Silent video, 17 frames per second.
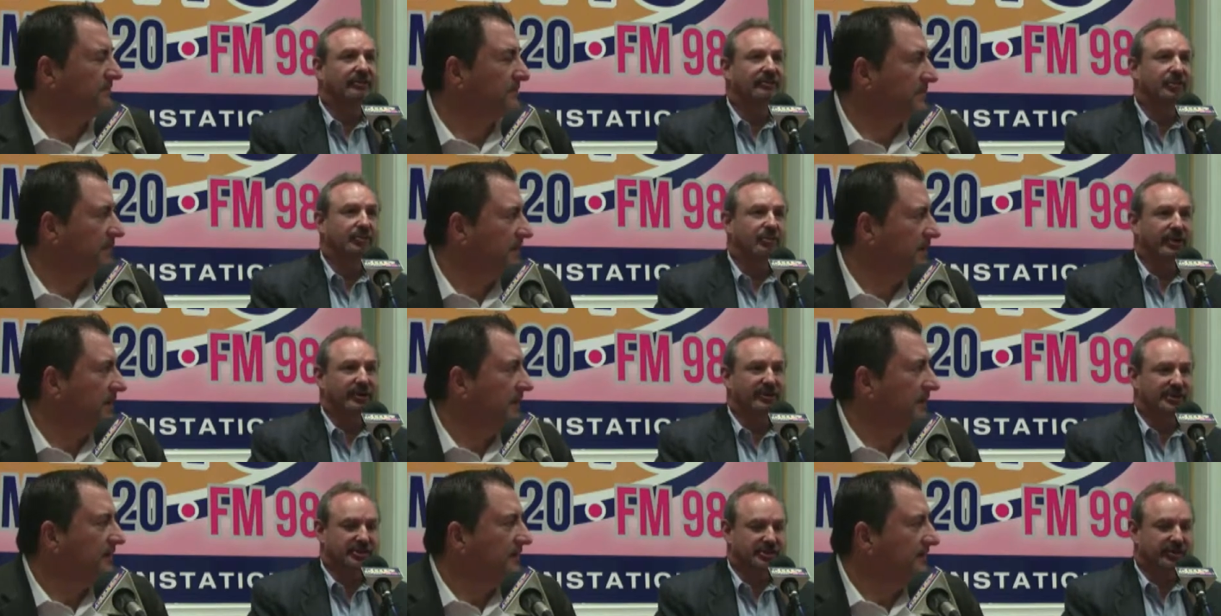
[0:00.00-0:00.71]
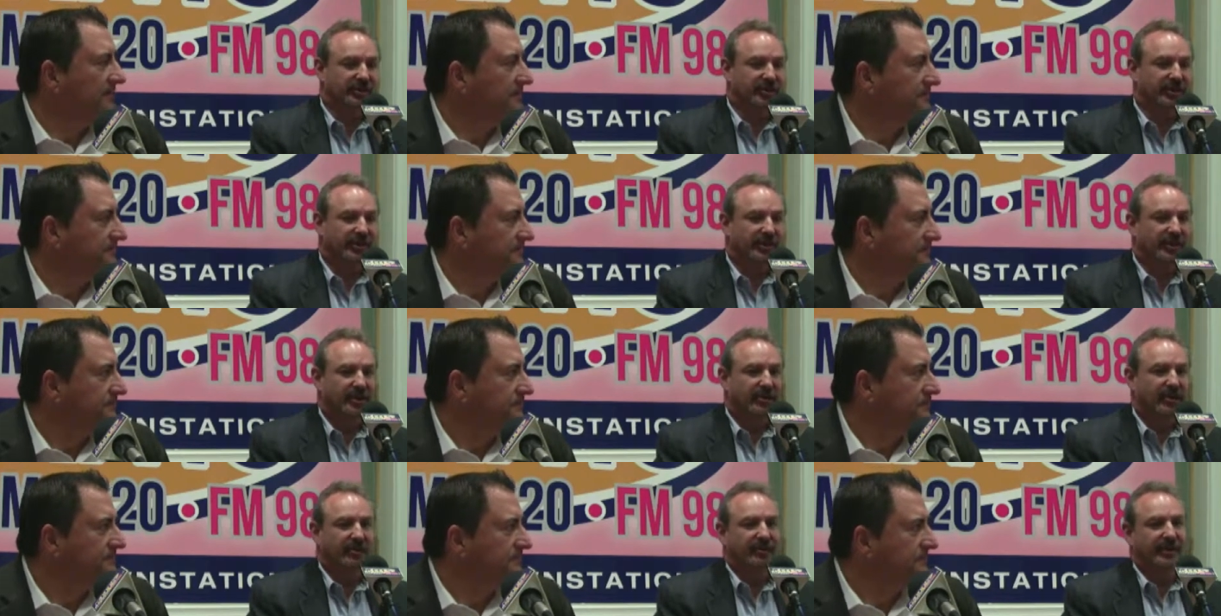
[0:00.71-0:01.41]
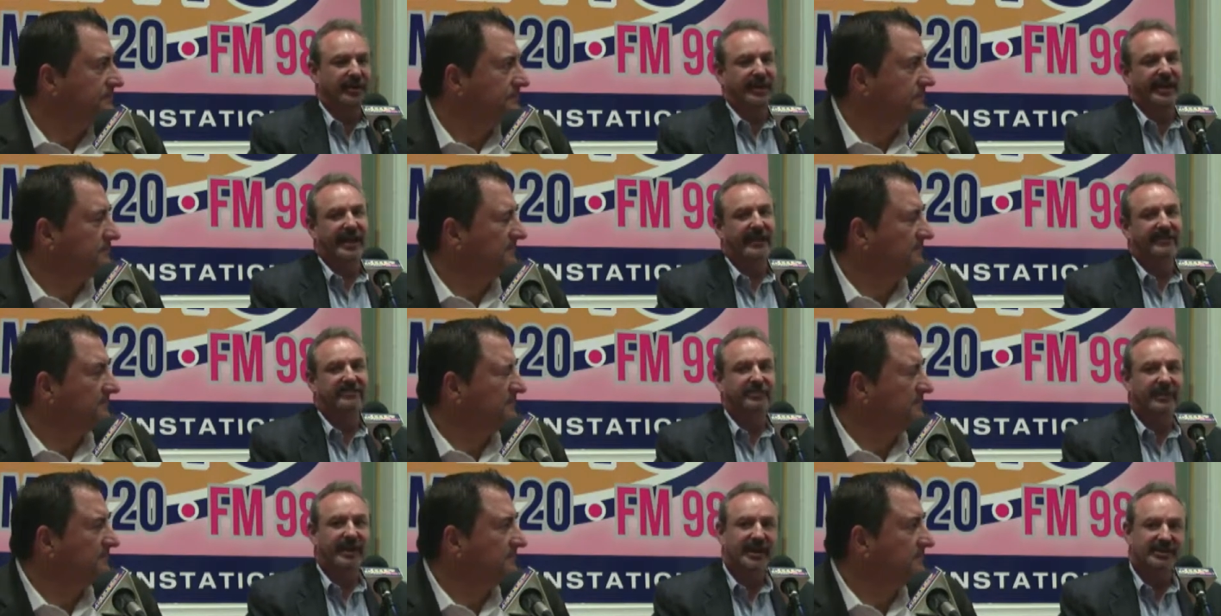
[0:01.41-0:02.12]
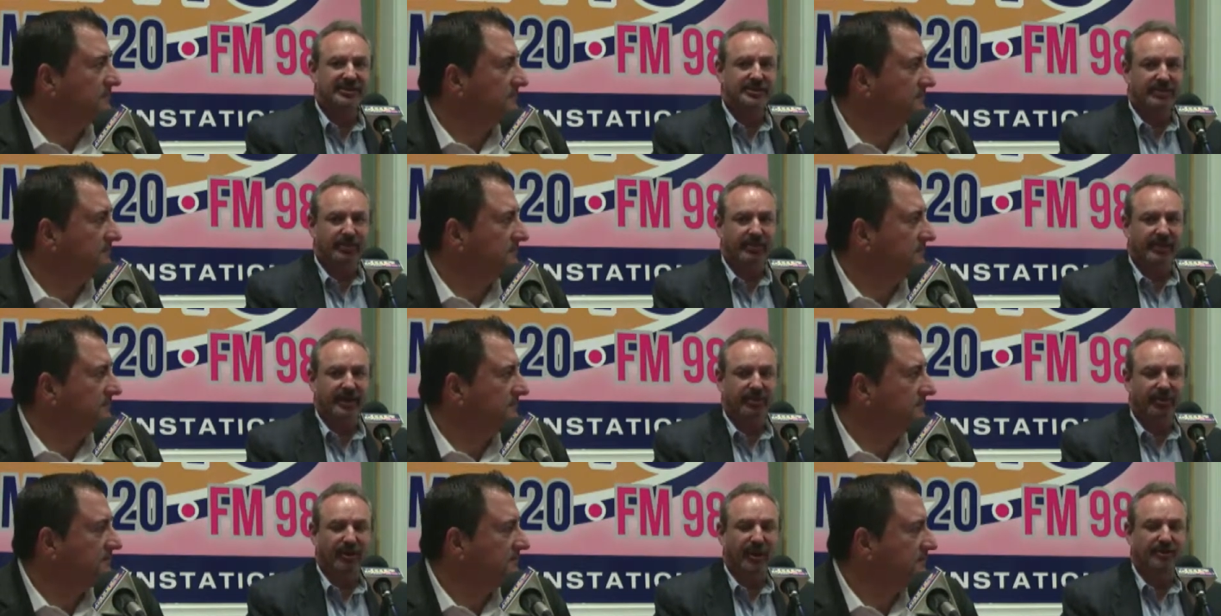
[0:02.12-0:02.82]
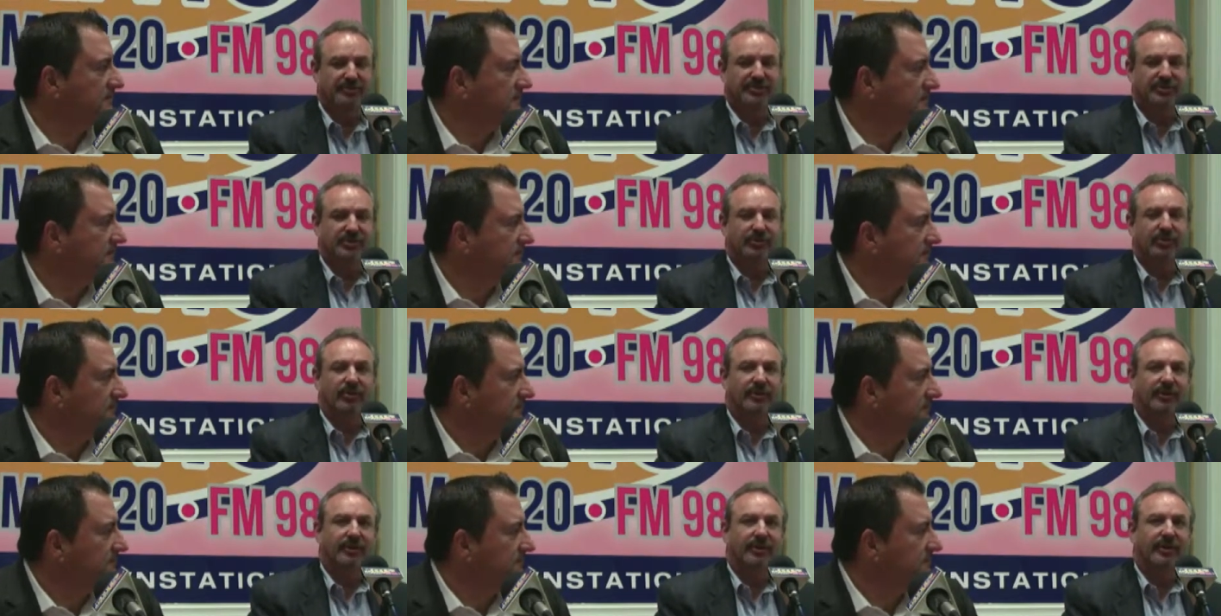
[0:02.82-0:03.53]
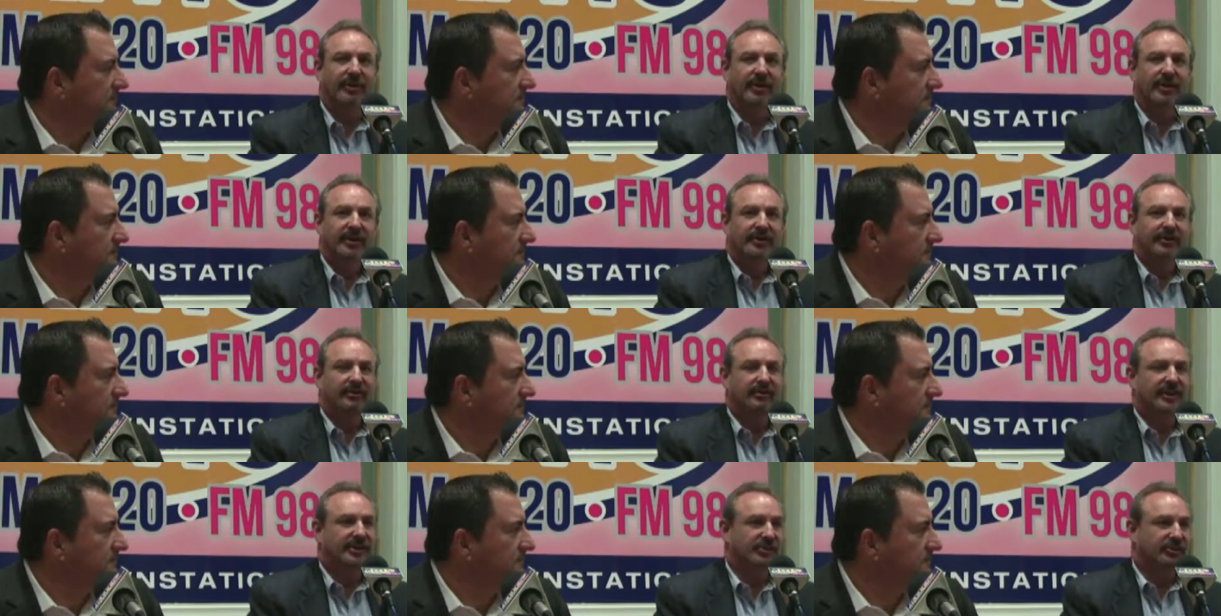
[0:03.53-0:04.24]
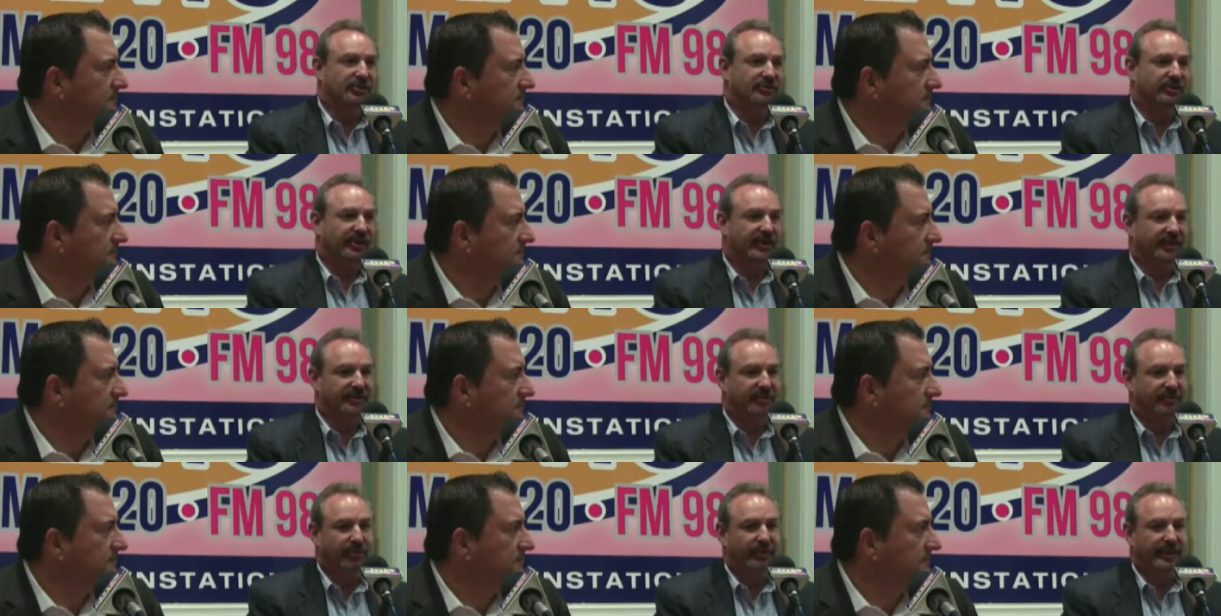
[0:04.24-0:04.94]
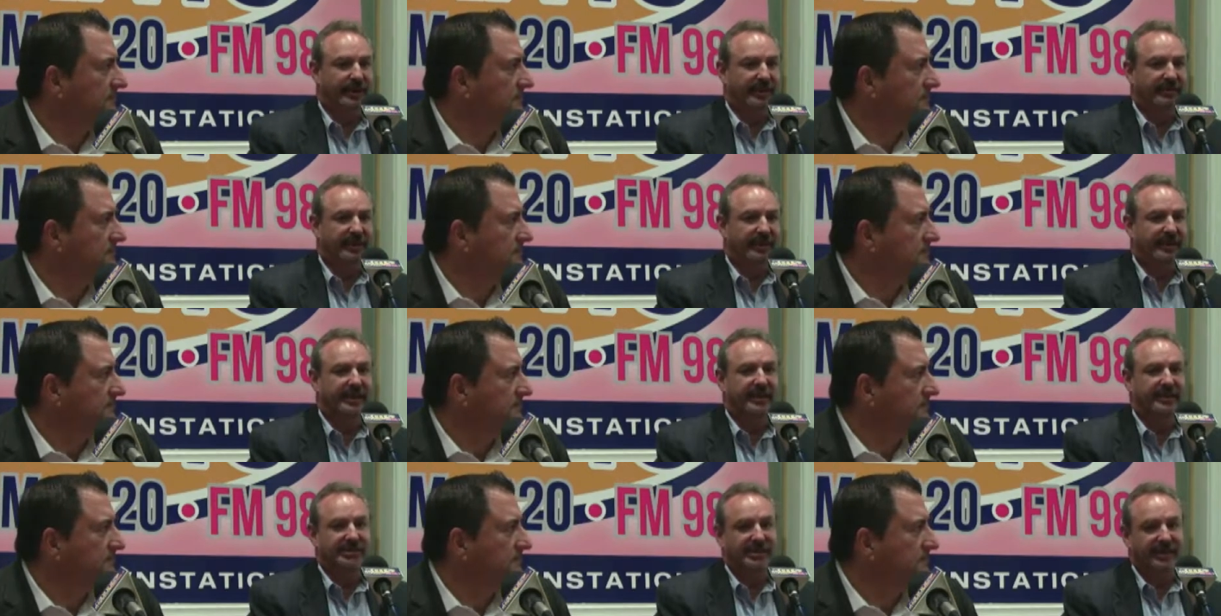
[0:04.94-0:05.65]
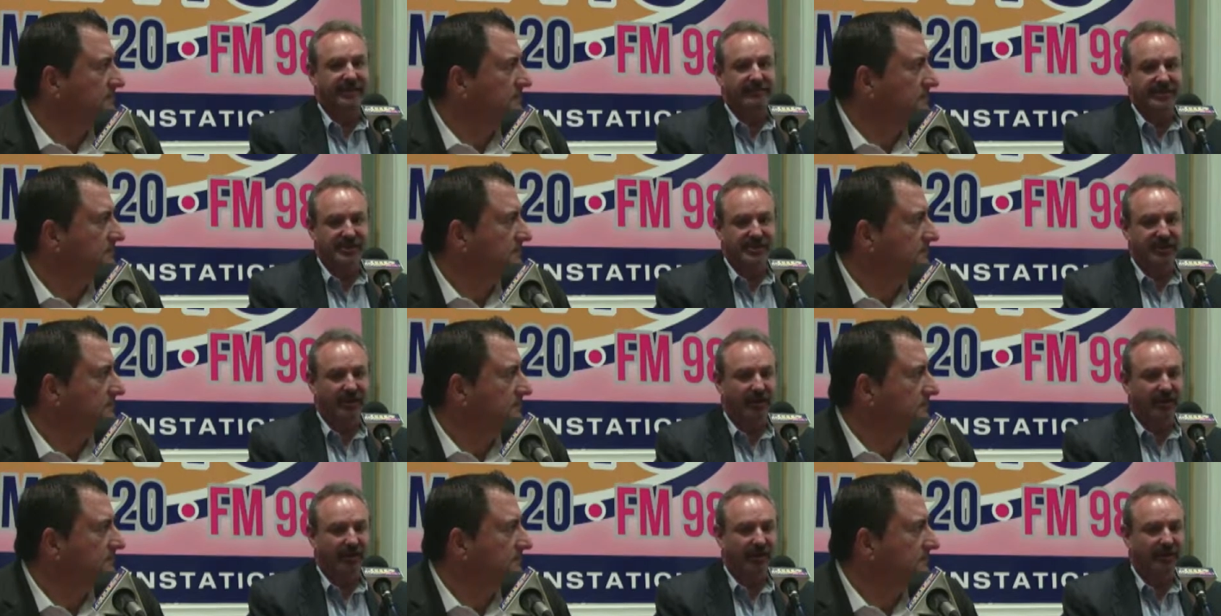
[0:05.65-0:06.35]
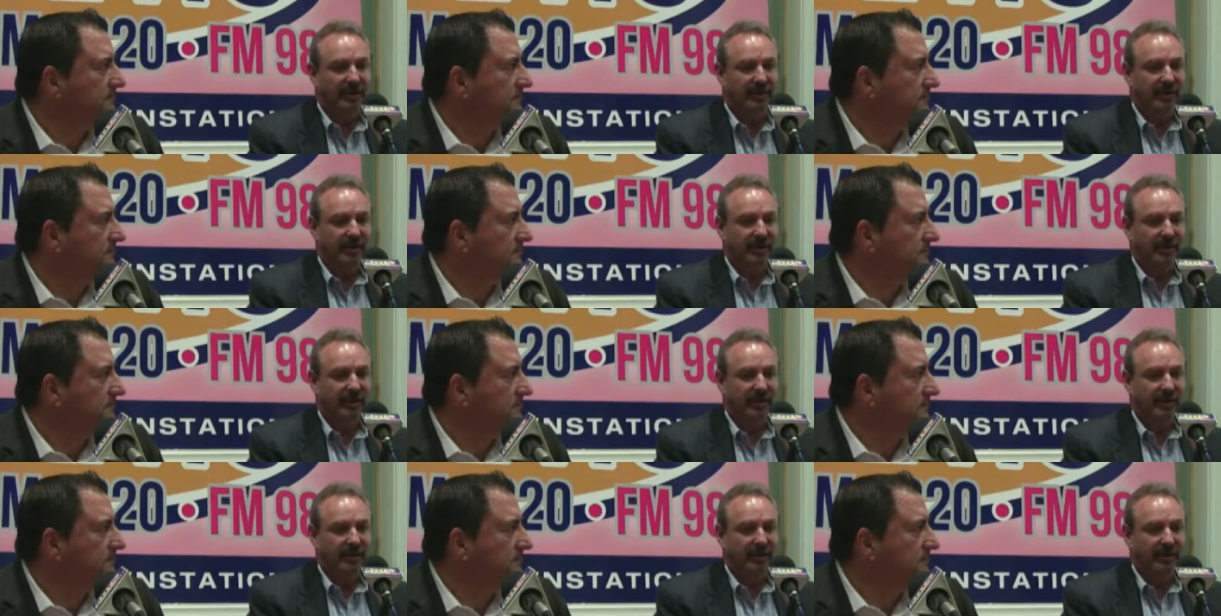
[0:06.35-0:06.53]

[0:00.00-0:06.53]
Speaker 1: know where to start, or they have some, had some credit problems, or they're not sure if they can afford anything, yes, give us a call.